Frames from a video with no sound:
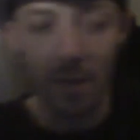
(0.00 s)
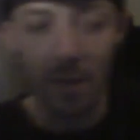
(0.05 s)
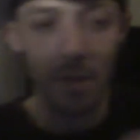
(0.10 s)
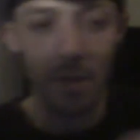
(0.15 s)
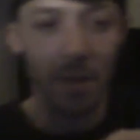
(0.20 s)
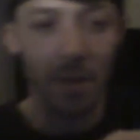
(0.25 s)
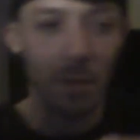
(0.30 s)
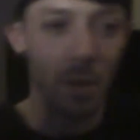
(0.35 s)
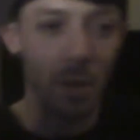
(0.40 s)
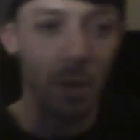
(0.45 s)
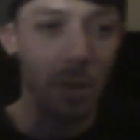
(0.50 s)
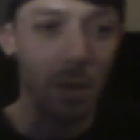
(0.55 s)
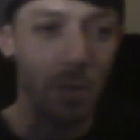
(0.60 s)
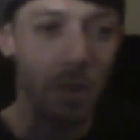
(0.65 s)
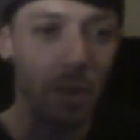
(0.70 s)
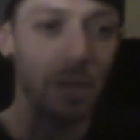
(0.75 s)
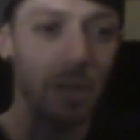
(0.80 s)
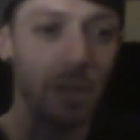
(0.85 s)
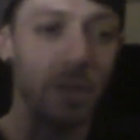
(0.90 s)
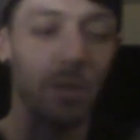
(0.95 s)
in my
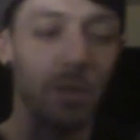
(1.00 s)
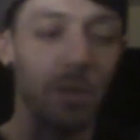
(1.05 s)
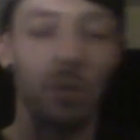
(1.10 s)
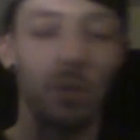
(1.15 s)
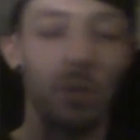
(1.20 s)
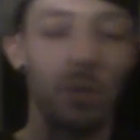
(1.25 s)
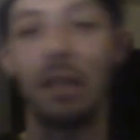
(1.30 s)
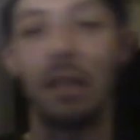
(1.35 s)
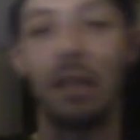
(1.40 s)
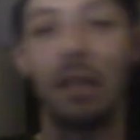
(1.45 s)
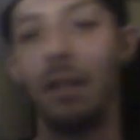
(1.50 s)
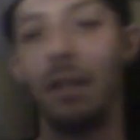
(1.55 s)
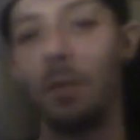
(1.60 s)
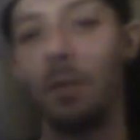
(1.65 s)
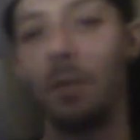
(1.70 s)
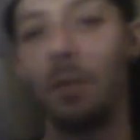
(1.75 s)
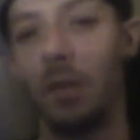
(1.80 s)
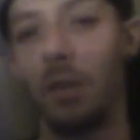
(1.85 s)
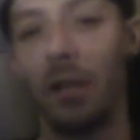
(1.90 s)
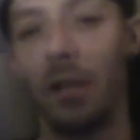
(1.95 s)
personal time and
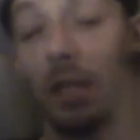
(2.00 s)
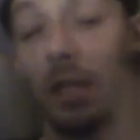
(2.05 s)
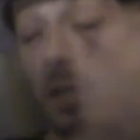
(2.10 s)
all that